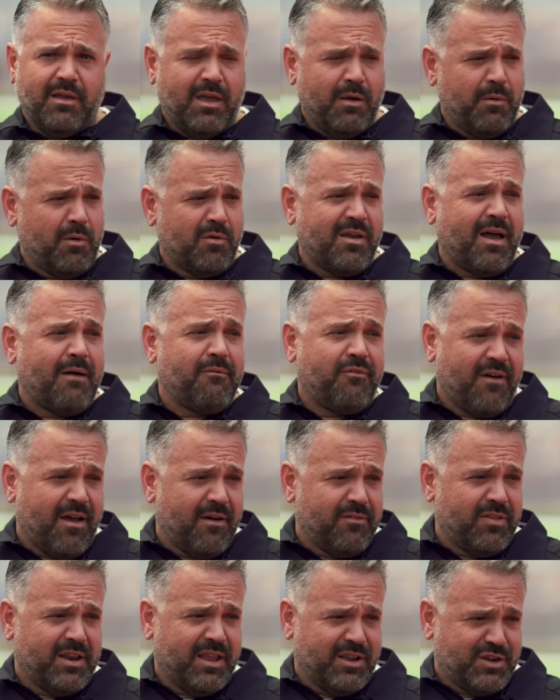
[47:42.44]
We were top
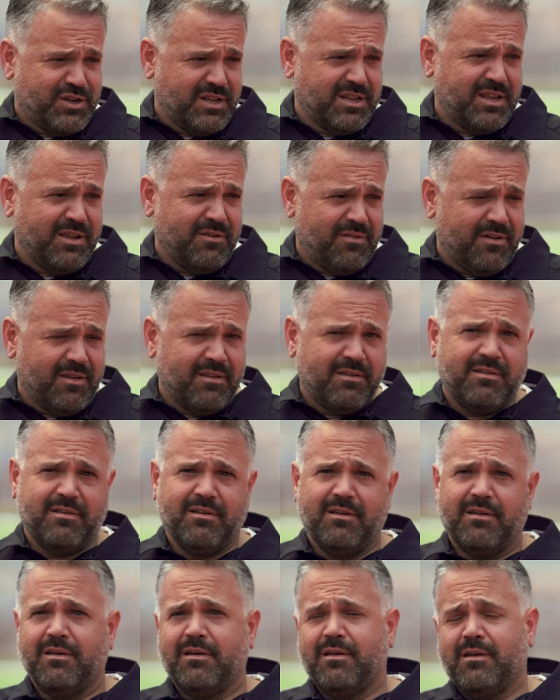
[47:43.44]
five in the nation in defense.
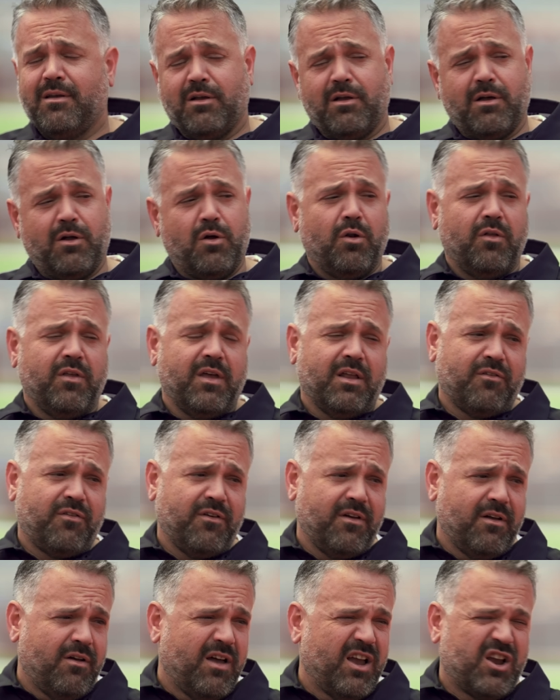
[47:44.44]
I go to the N F
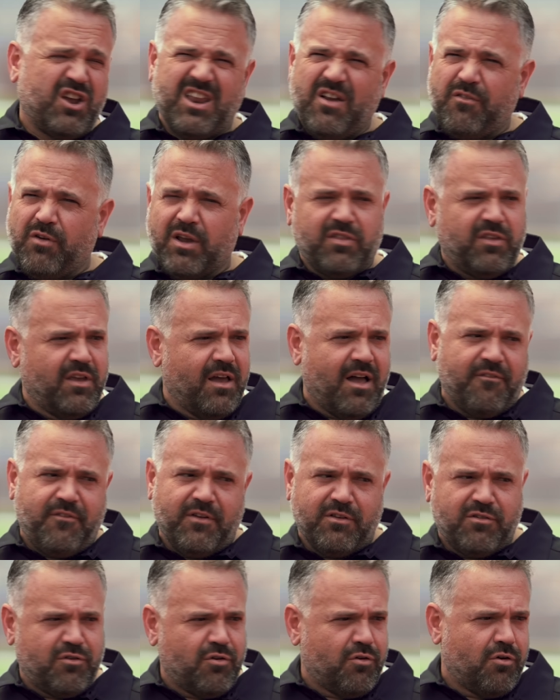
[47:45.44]
L. I could never get the
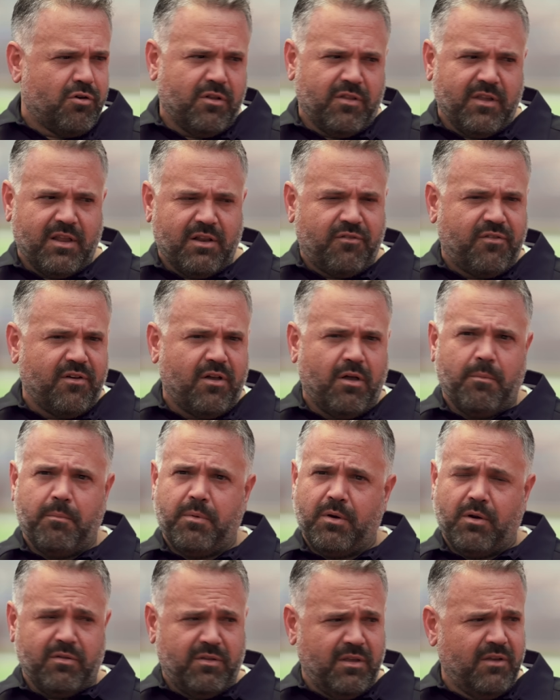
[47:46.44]
offense turned in the N F L,
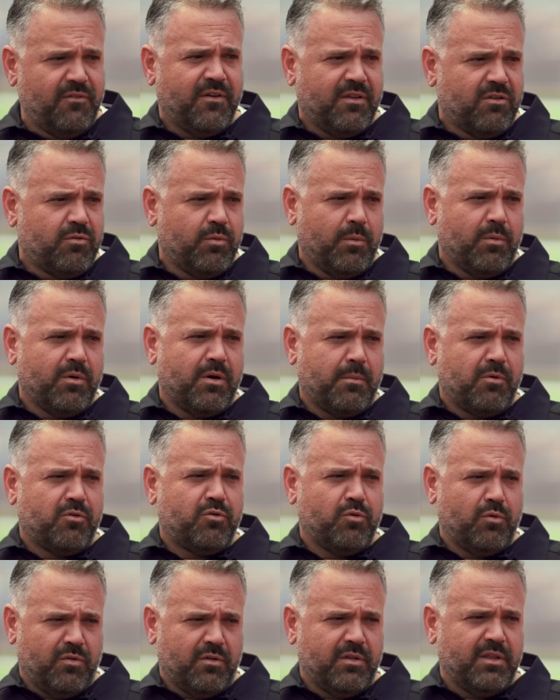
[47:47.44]
but on defense, we were number
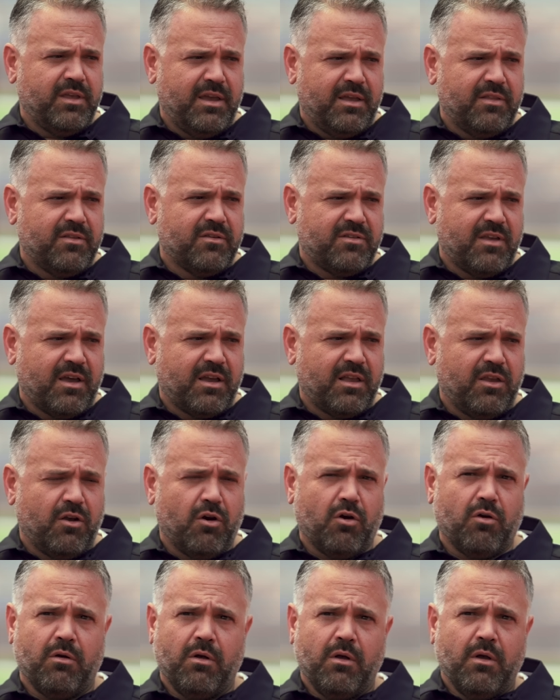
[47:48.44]
two in the league in the second
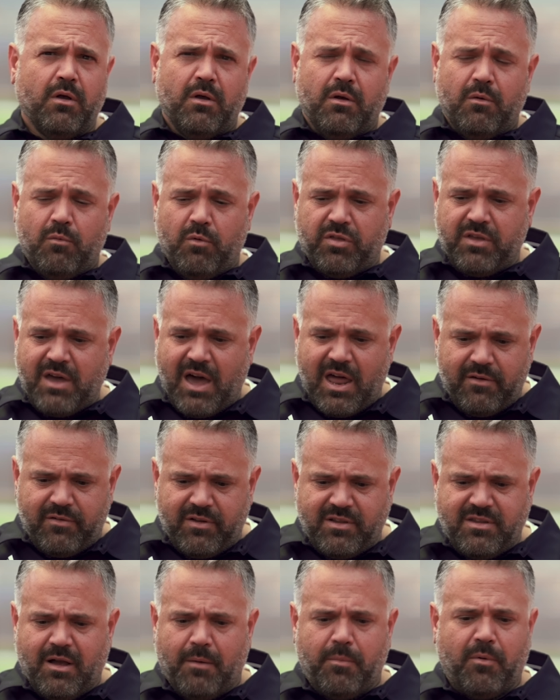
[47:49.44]
year with kind of
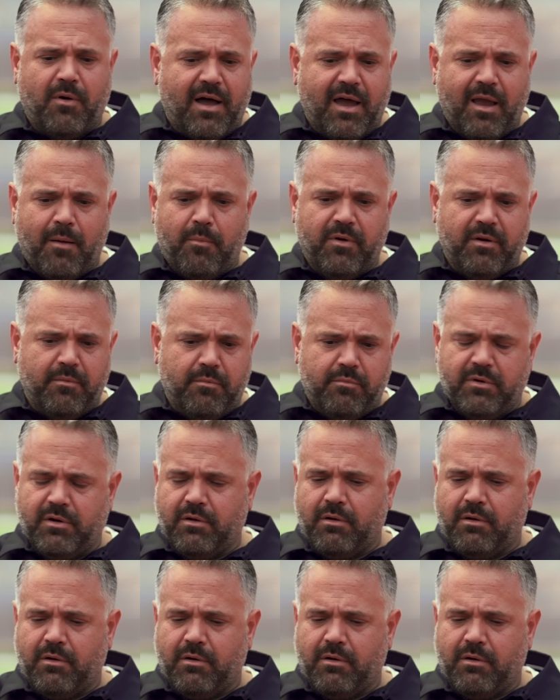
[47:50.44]
a double hybrid, you